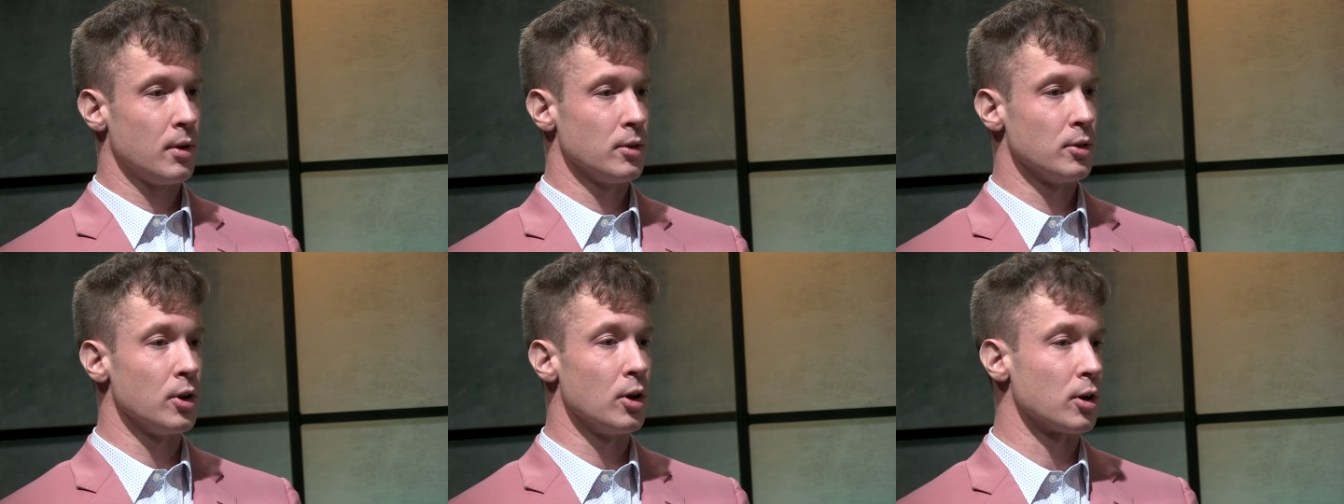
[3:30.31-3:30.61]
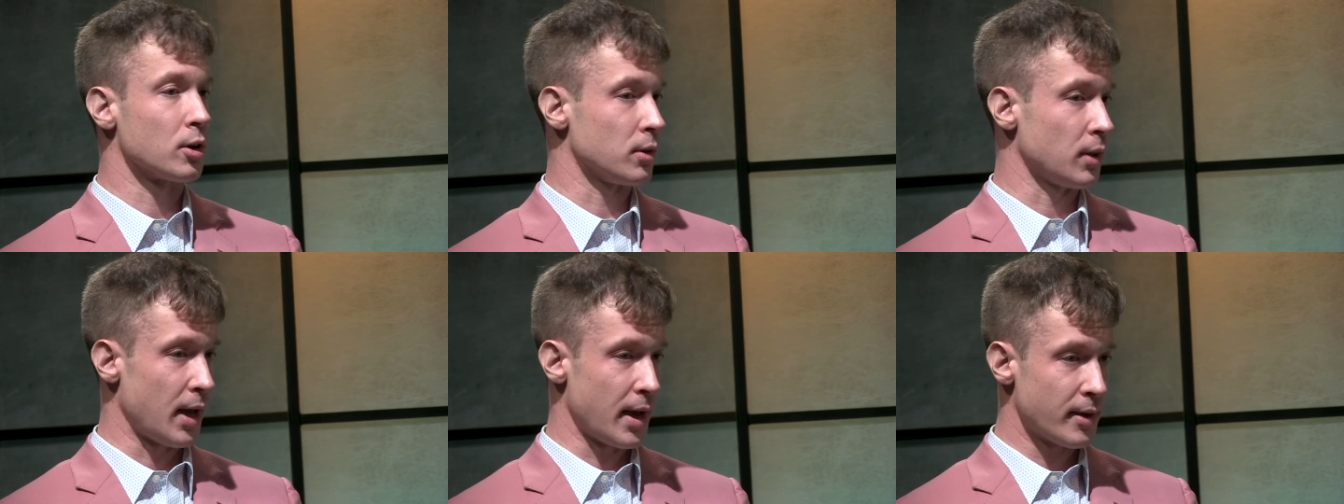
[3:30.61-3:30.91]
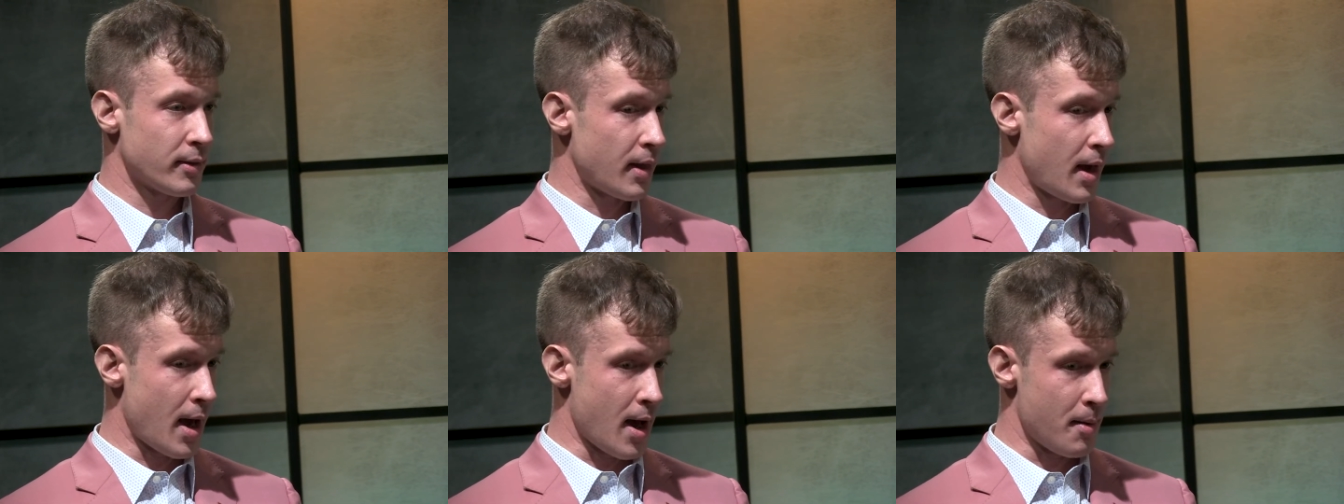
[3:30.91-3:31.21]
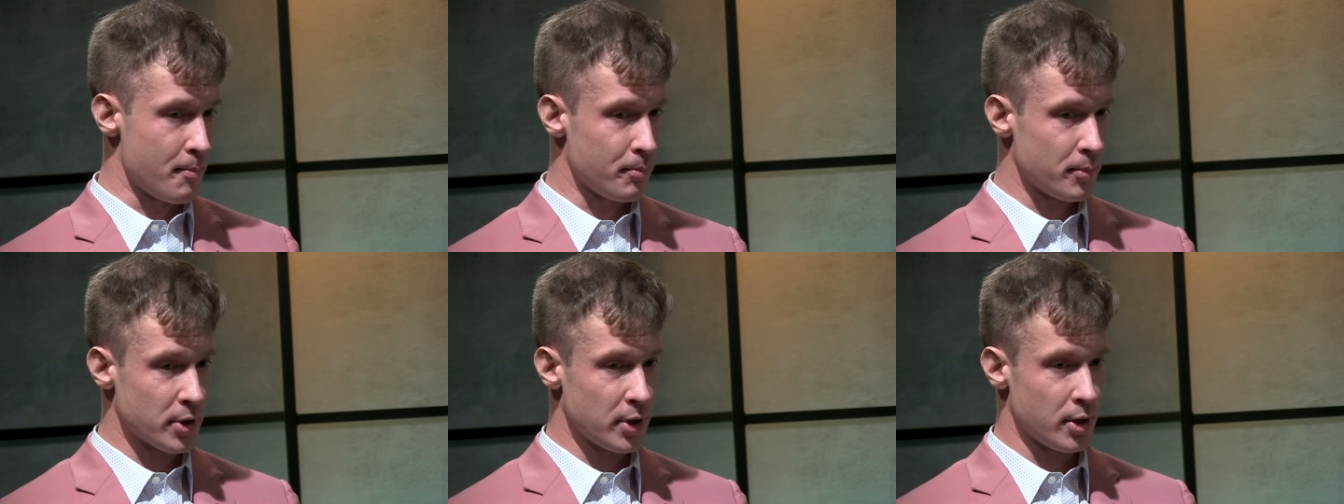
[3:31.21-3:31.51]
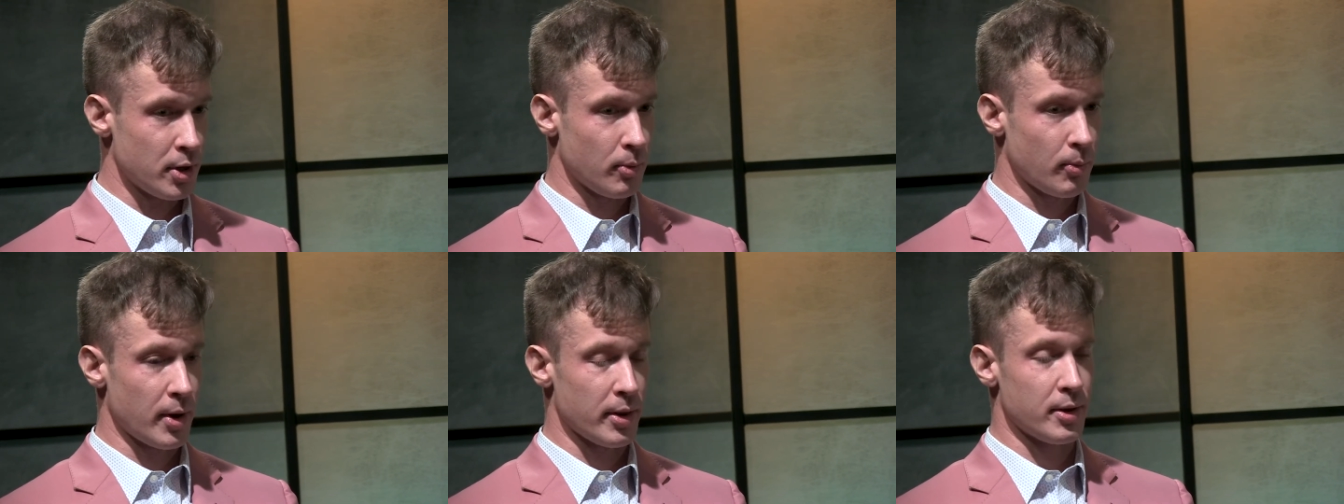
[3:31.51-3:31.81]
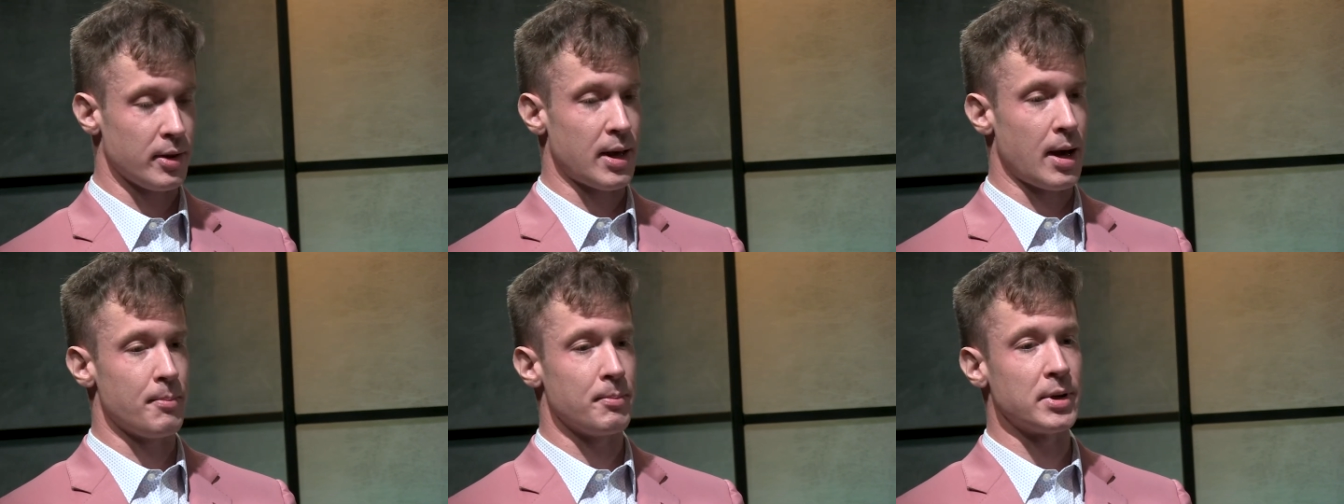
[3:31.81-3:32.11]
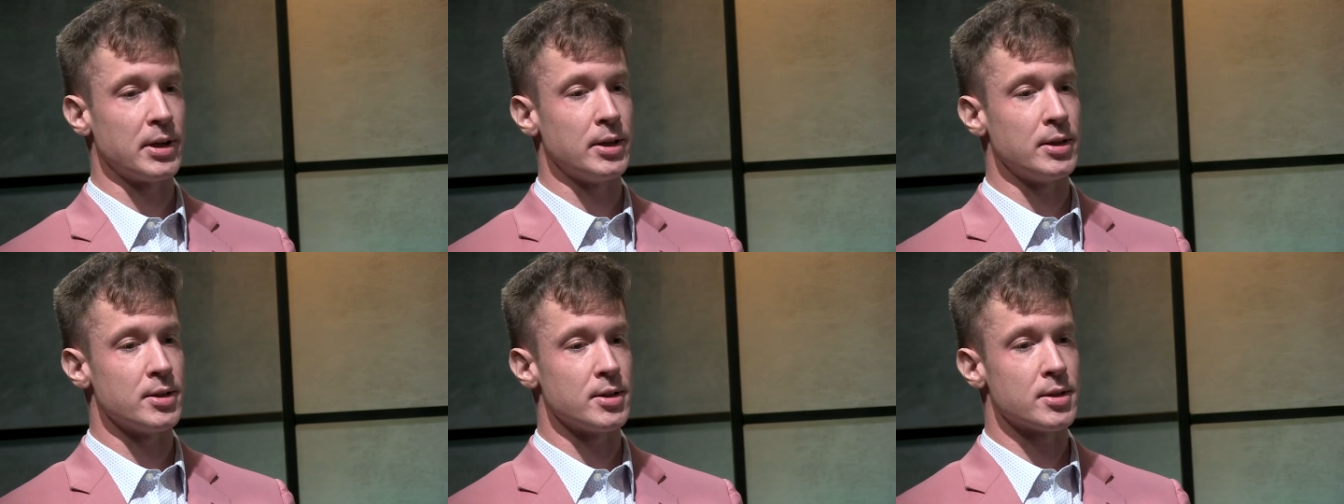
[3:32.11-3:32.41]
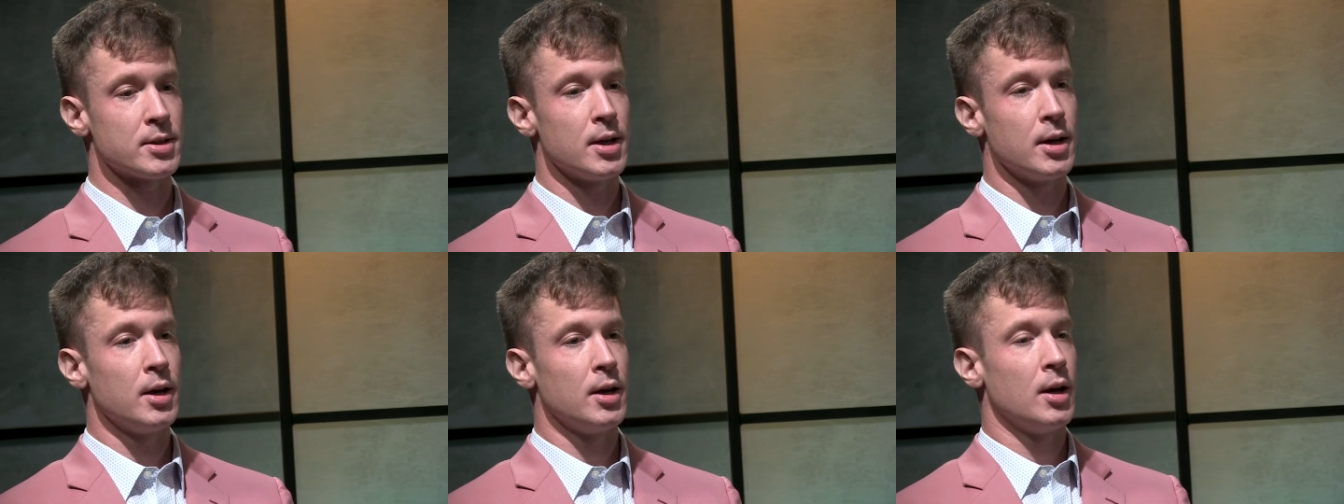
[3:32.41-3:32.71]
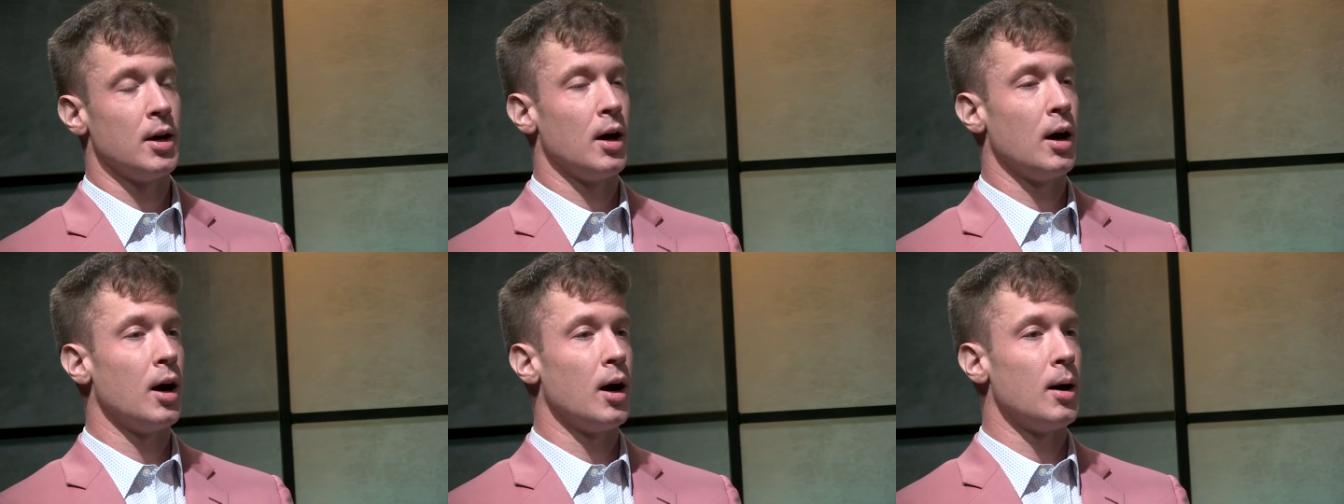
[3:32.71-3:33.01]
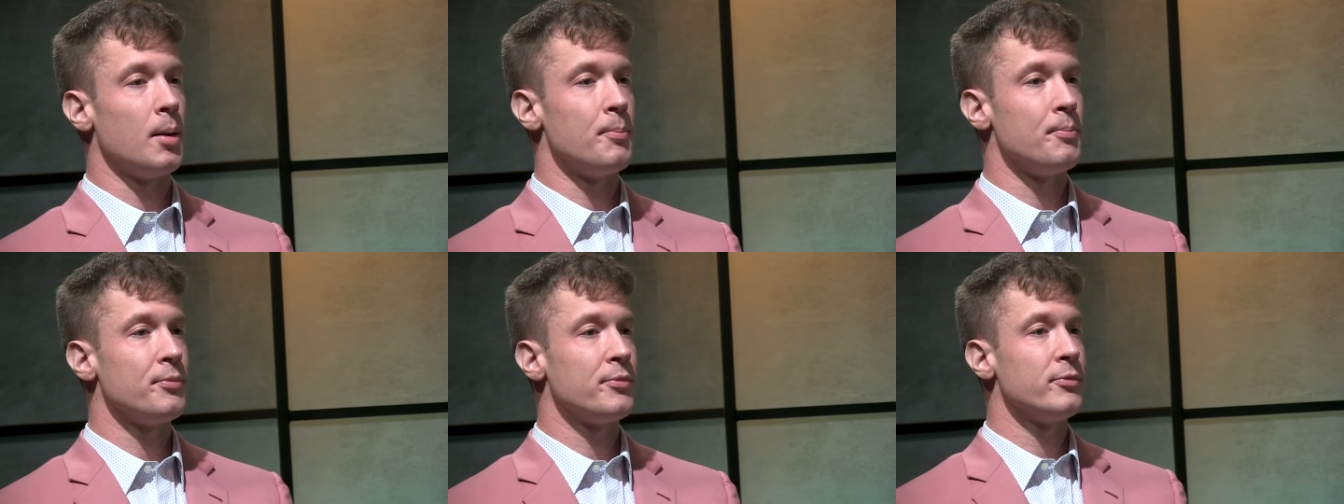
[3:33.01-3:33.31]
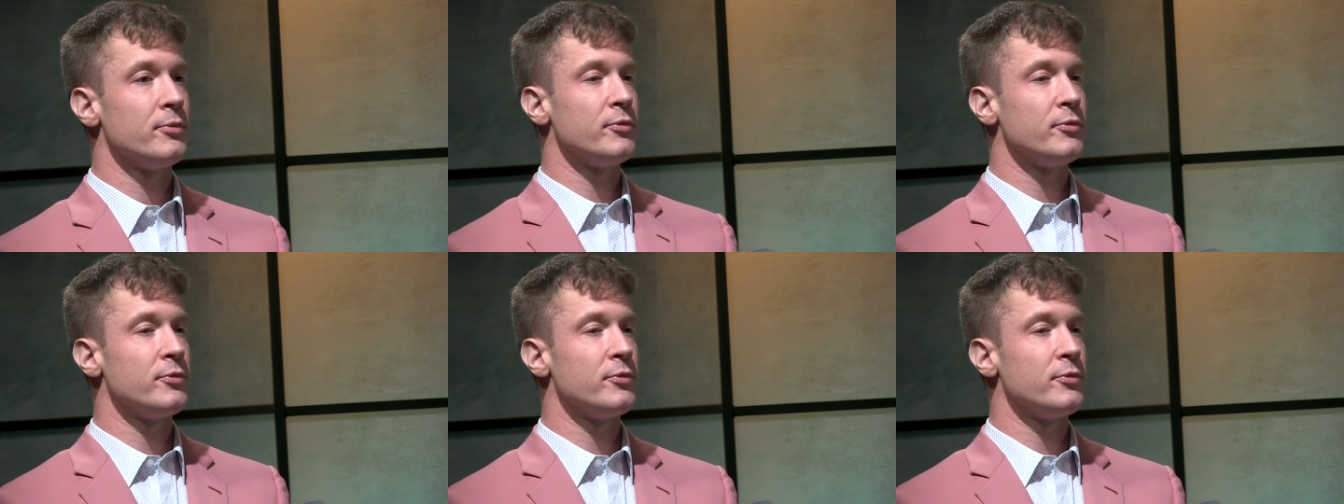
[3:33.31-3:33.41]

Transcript: look like them, you know, mm-hmm. whether that means um,